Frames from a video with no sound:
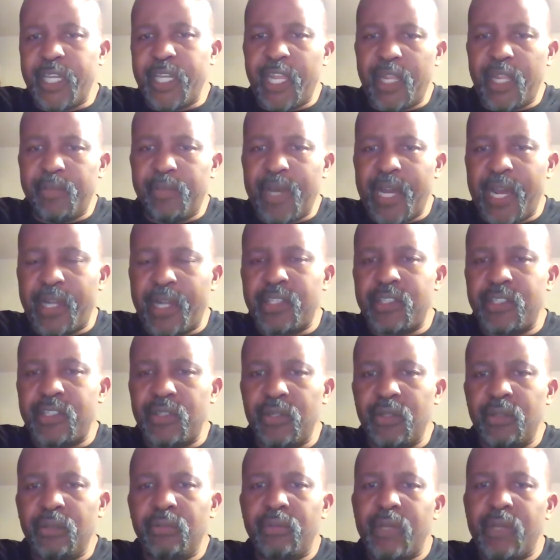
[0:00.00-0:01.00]
getting back
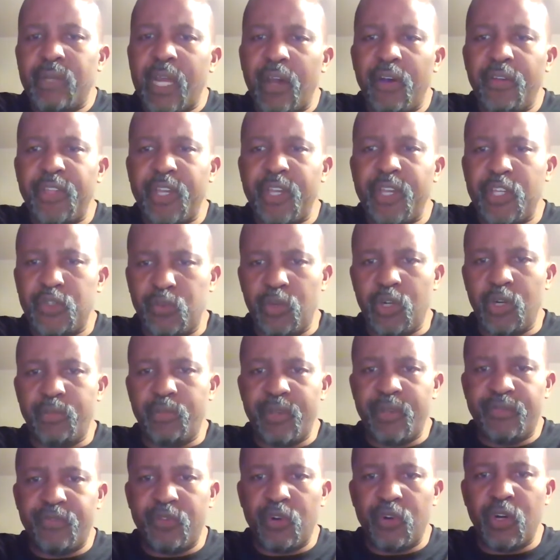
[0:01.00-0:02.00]
to how things
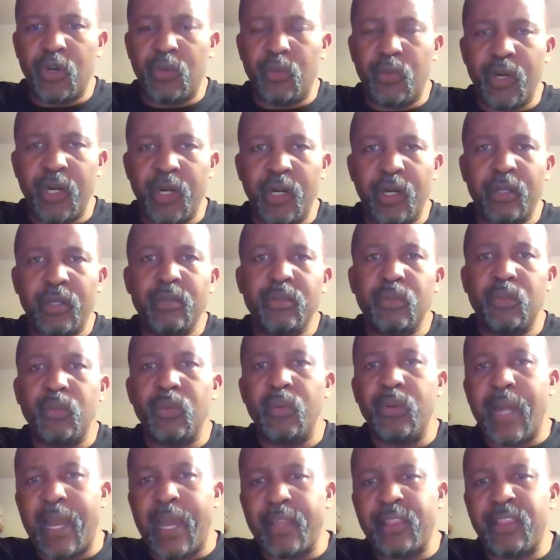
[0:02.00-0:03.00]
were before,
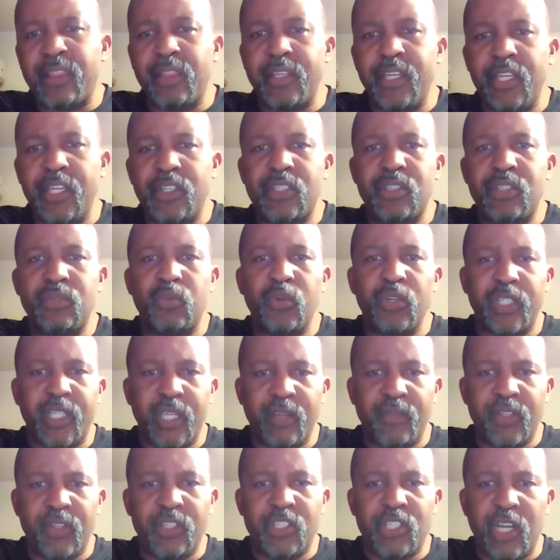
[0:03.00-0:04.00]
where athletes were
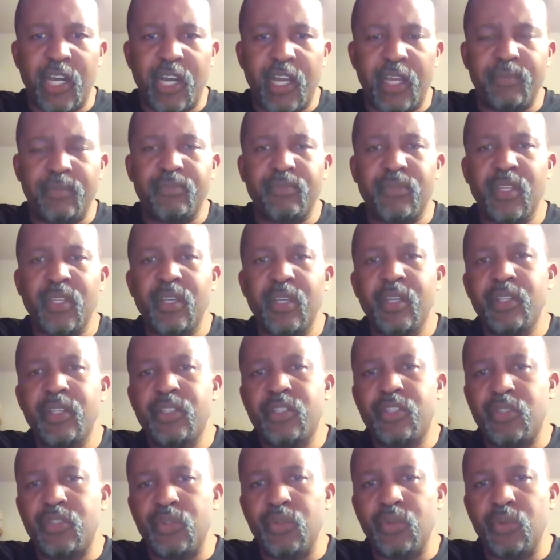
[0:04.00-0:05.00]
given time
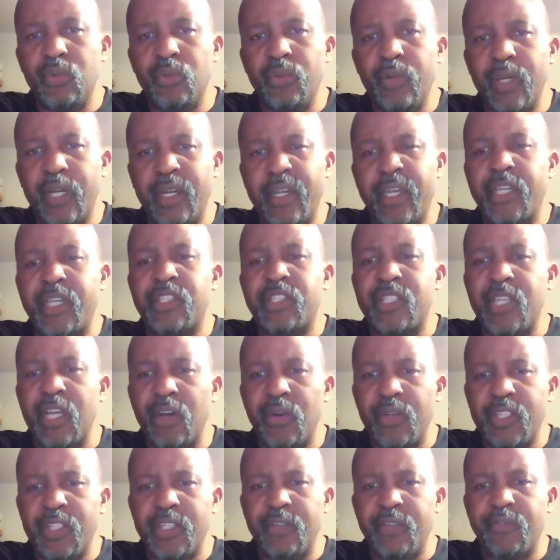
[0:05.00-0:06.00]
to
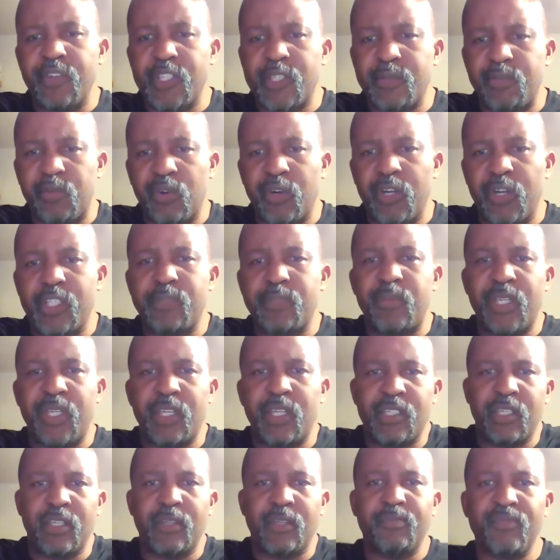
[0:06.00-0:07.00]
excel in different sports,
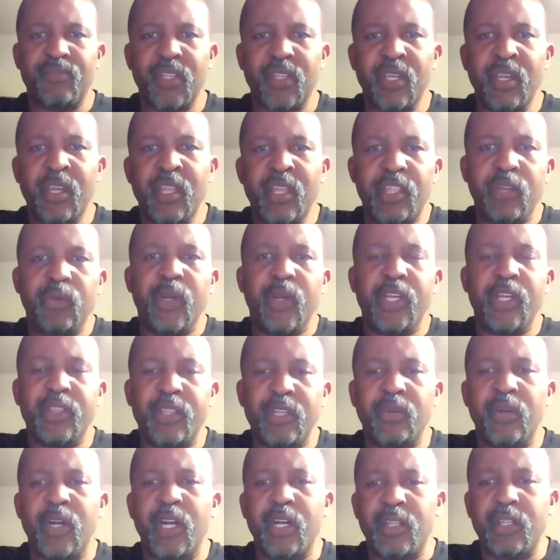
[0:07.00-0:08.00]
because
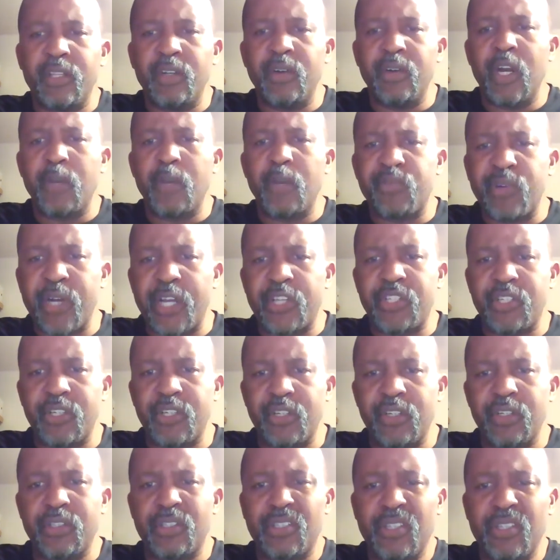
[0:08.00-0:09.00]
there are
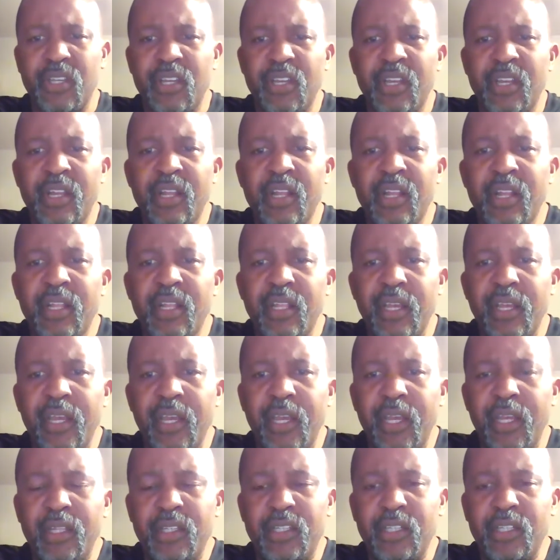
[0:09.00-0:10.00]
pressures
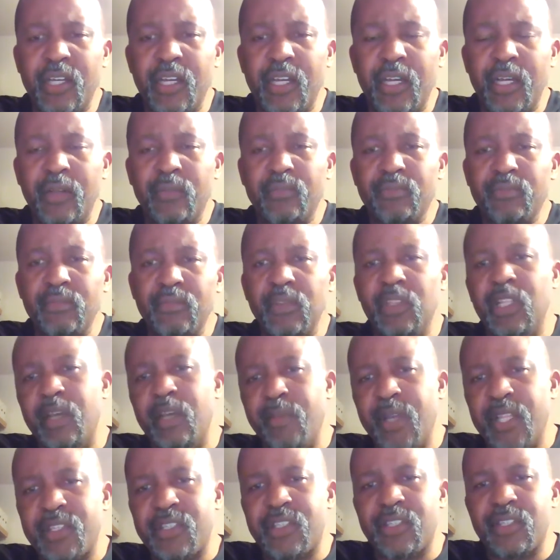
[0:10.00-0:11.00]
and
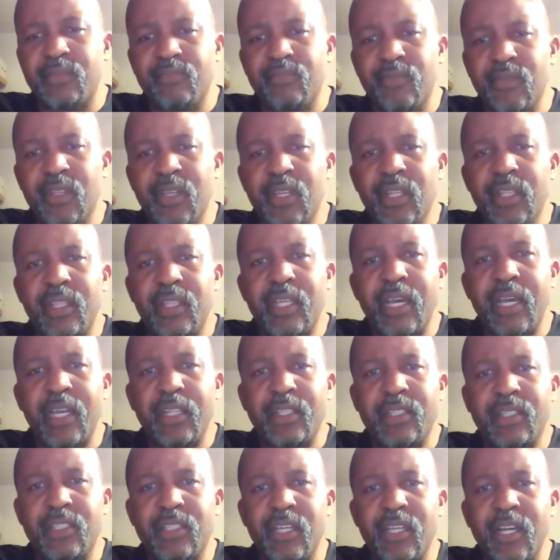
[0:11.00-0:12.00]
limits
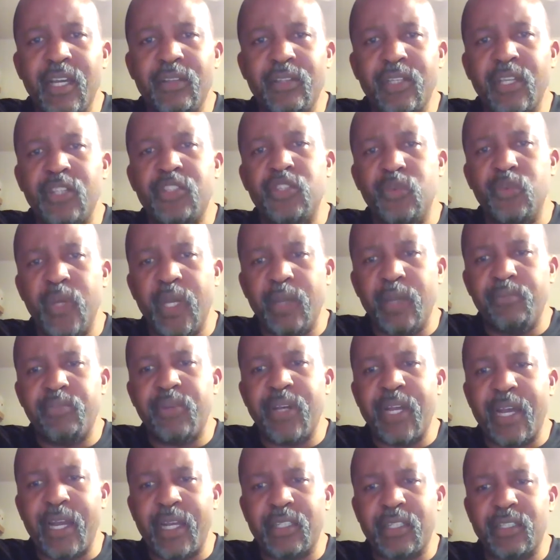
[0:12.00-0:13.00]
that do
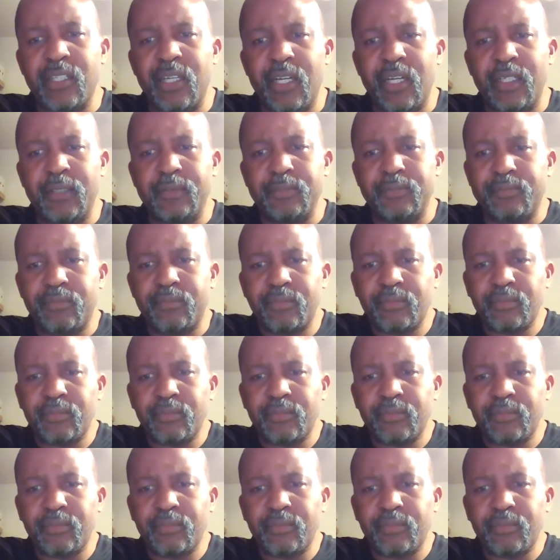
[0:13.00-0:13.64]
impact on